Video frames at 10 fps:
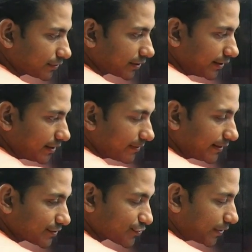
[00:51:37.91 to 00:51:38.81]
30
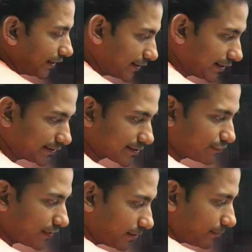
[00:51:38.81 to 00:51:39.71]
minus 29, that's
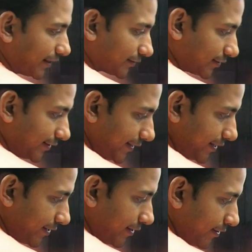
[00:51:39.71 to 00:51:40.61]
1 by 30